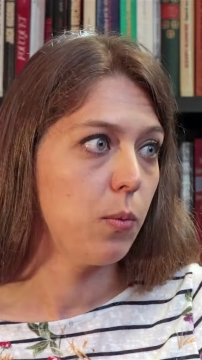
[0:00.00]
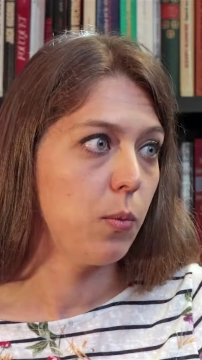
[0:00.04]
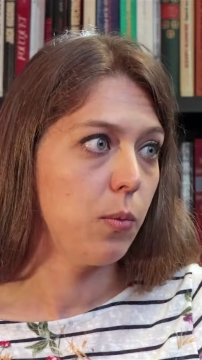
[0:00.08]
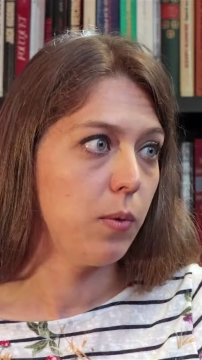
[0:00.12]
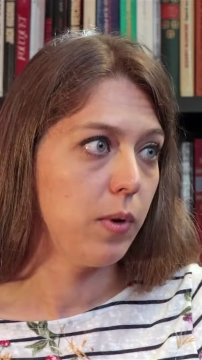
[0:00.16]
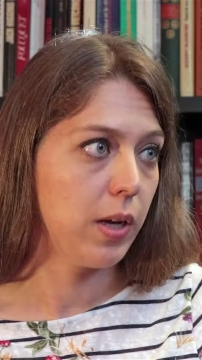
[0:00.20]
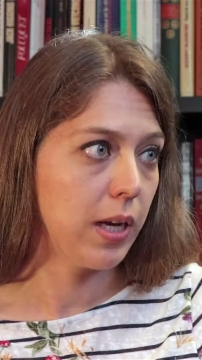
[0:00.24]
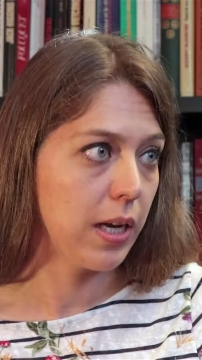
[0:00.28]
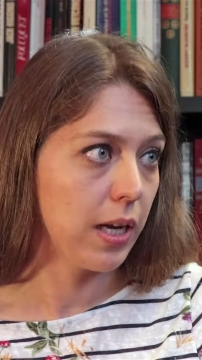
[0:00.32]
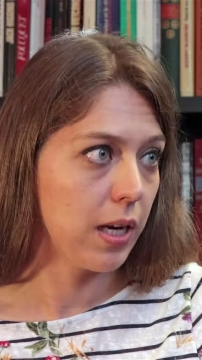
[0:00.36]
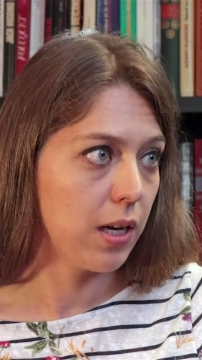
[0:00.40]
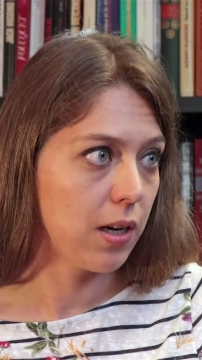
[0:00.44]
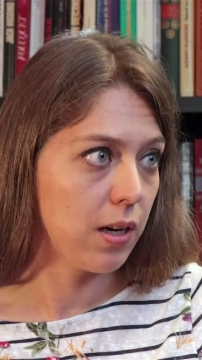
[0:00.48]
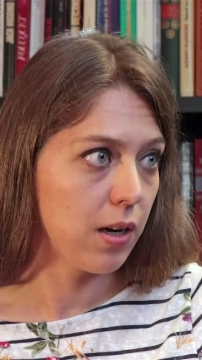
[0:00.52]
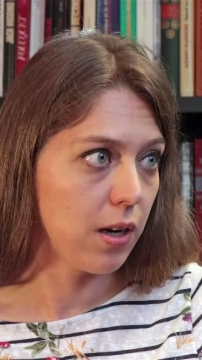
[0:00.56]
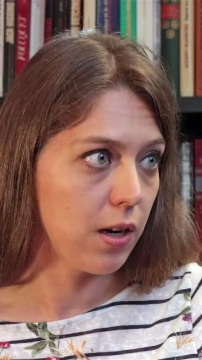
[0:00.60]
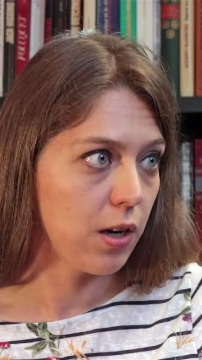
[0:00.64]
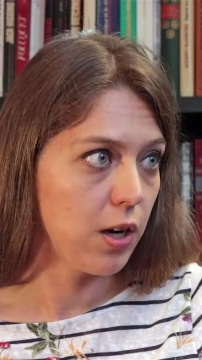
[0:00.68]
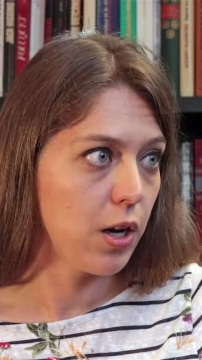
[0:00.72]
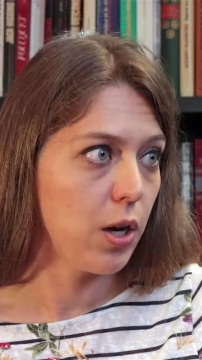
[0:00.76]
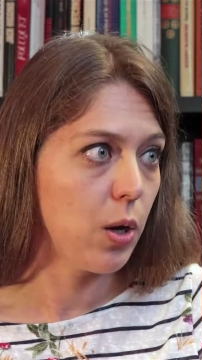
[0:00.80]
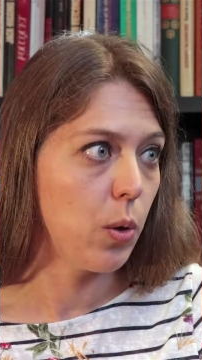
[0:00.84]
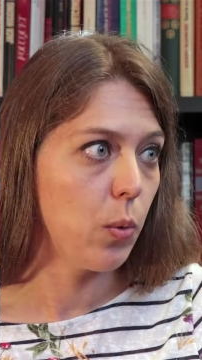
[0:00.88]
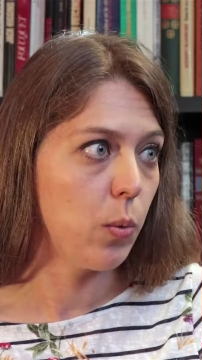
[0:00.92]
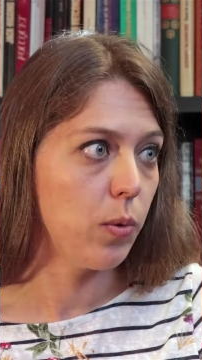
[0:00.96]
we can
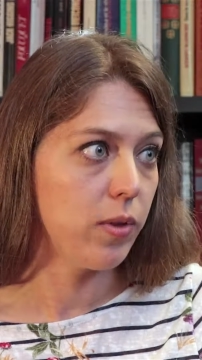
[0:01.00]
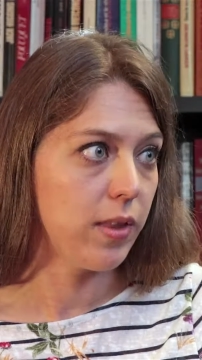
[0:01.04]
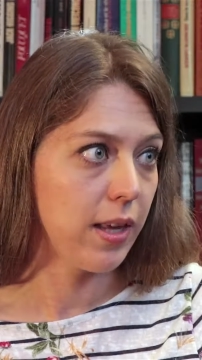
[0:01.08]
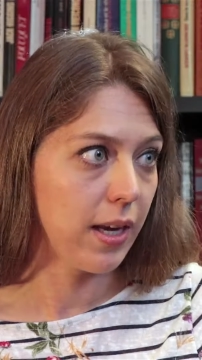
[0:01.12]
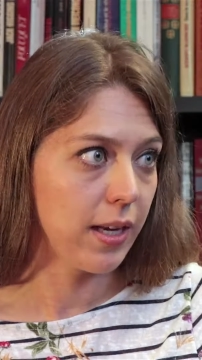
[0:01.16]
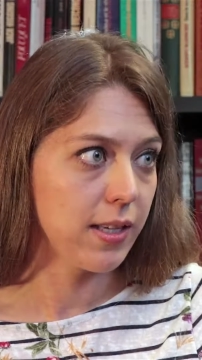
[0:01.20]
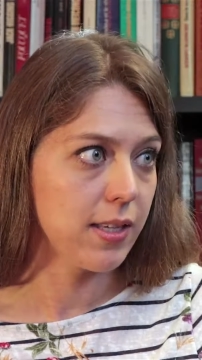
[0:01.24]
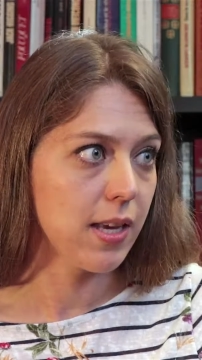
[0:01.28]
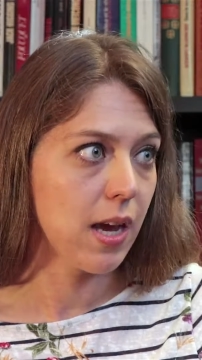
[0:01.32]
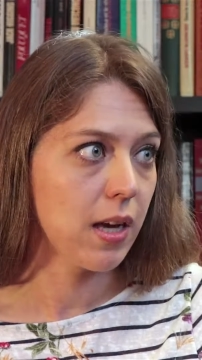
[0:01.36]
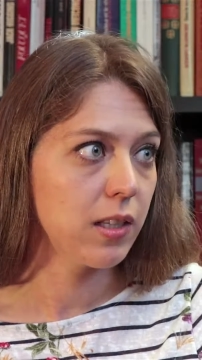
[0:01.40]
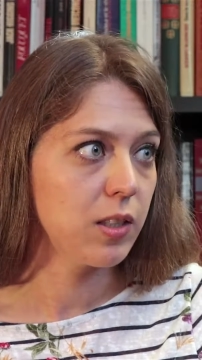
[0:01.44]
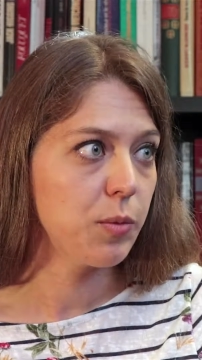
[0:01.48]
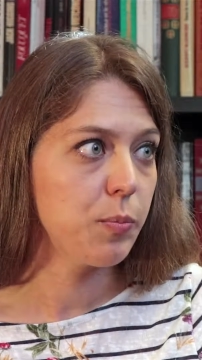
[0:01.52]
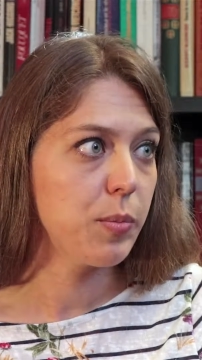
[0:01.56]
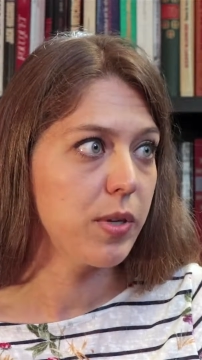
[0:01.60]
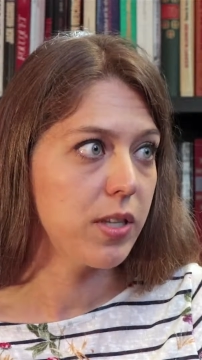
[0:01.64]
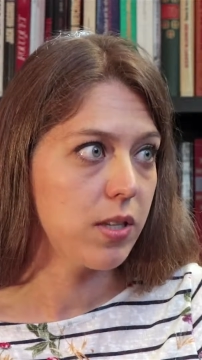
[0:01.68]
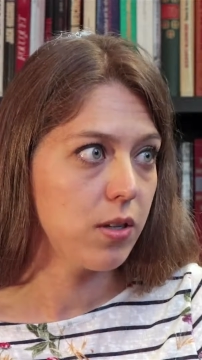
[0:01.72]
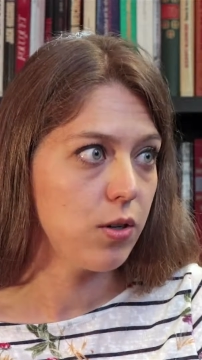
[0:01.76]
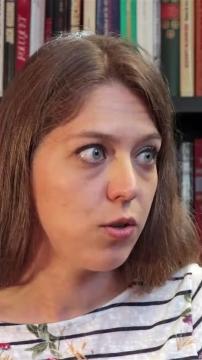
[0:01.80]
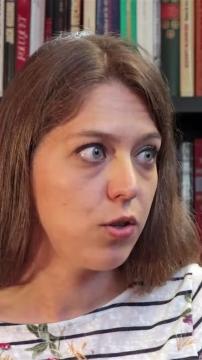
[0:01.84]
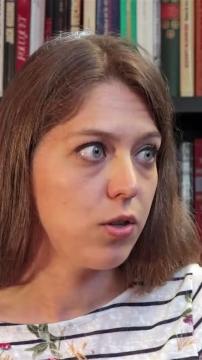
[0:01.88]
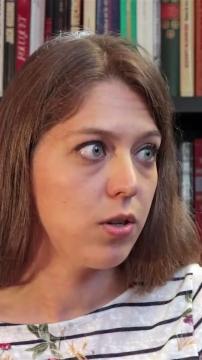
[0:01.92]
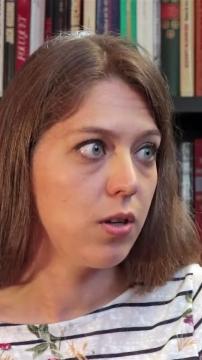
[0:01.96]
know the exact
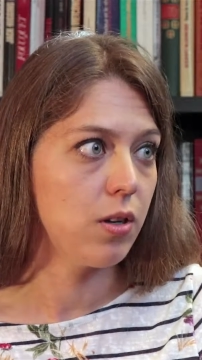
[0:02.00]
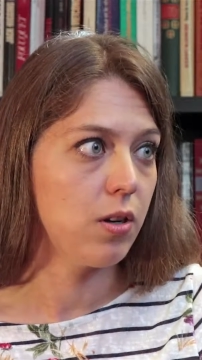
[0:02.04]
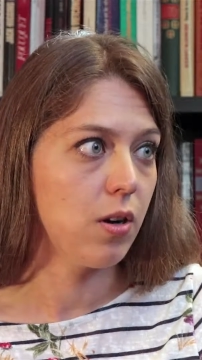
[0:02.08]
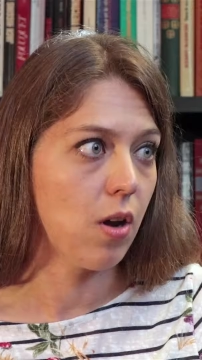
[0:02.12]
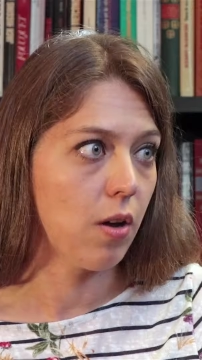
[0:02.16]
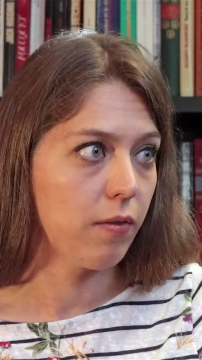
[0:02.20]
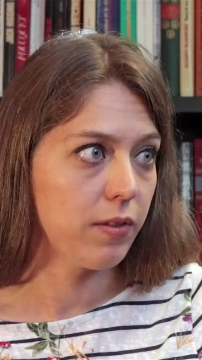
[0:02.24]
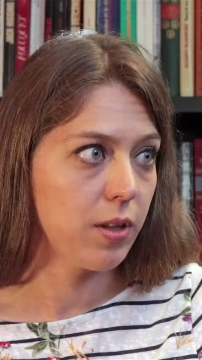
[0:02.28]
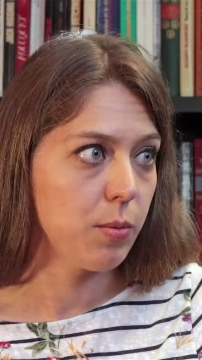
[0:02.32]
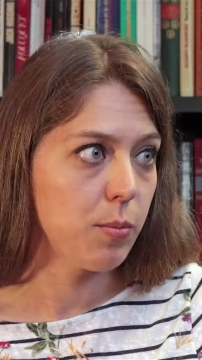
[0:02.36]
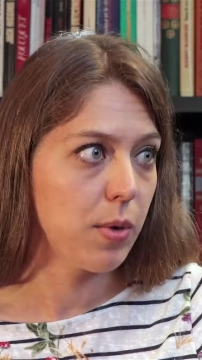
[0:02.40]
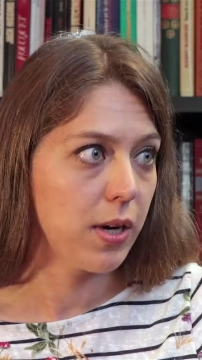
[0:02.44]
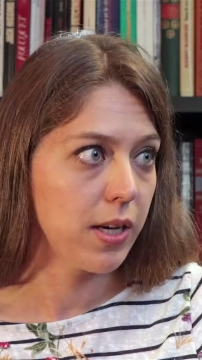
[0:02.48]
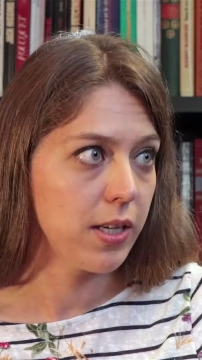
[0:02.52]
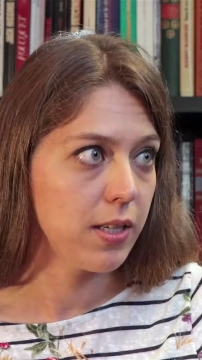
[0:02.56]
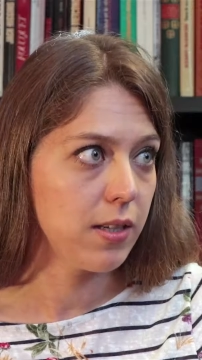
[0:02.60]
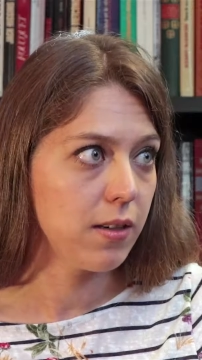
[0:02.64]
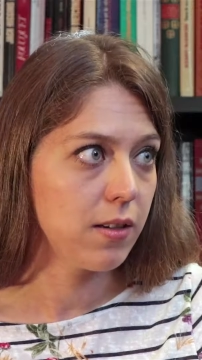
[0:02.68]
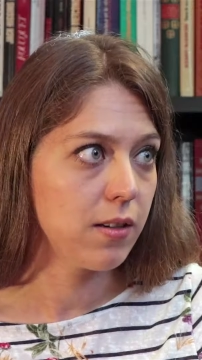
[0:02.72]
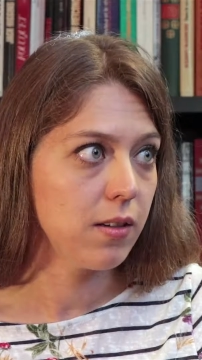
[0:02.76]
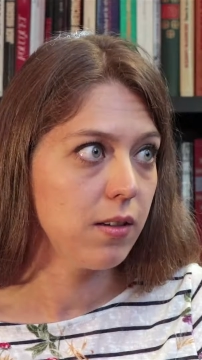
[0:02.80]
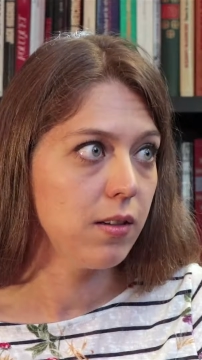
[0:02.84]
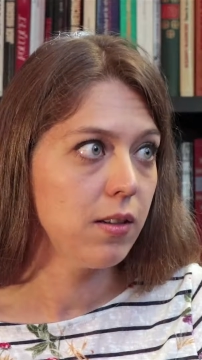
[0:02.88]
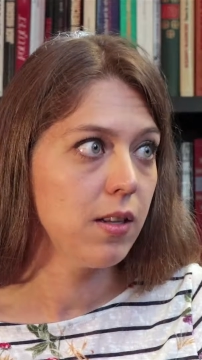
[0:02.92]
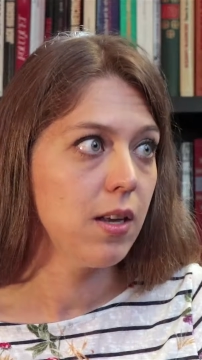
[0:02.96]
position of the
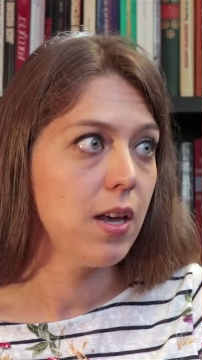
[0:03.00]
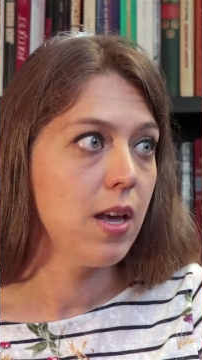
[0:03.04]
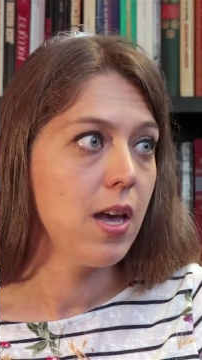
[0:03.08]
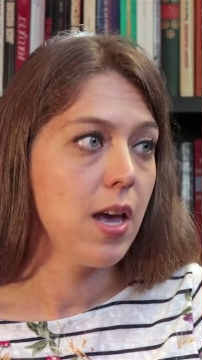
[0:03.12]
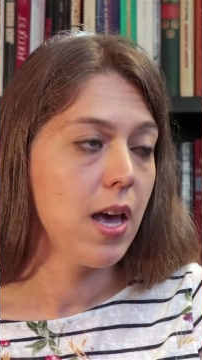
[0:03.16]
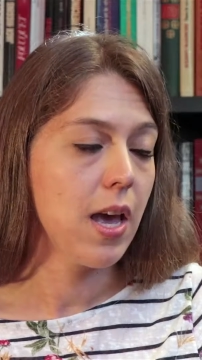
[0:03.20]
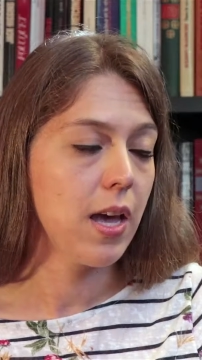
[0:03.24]
bicycle